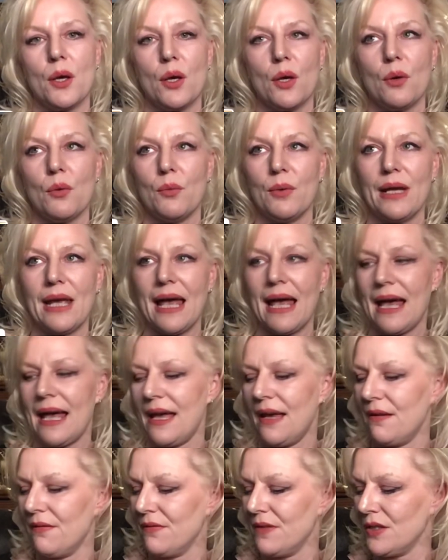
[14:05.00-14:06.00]
we
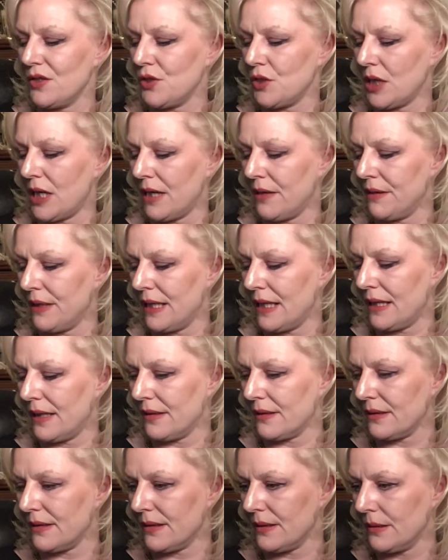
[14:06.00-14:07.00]
have the
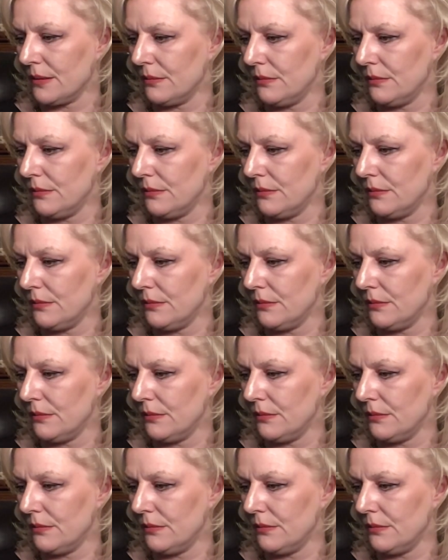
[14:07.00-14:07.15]
Chariot.